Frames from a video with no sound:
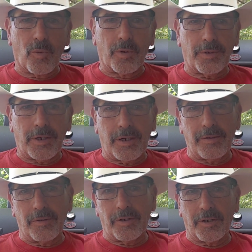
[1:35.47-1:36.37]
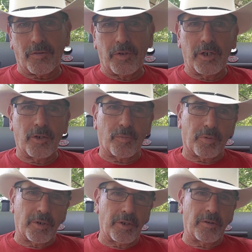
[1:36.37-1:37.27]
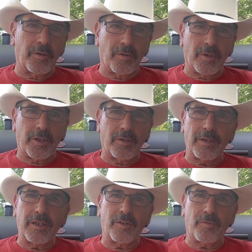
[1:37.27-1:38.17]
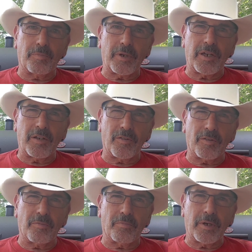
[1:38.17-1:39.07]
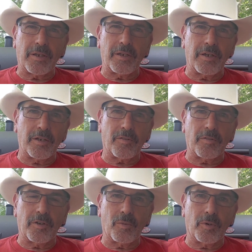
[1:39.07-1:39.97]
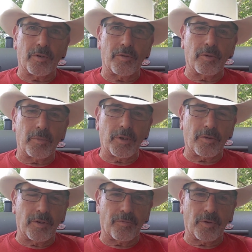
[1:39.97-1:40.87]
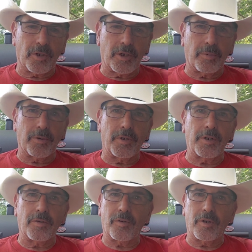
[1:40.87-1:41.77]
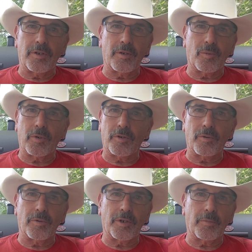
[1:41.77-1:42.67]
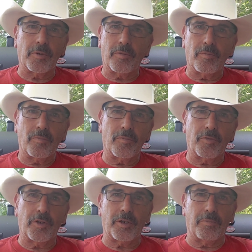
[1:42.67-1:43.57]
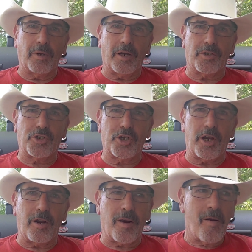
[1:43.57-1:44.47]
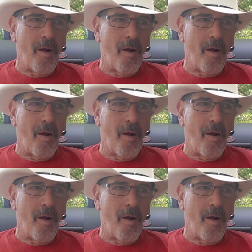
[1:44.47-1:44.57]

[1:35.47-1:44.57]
one night. The next day is pretty, a lot of aches and pains and body aches, and didn't want to do much. Then for a couple of days, I didn't want to do anything but sit in my chair.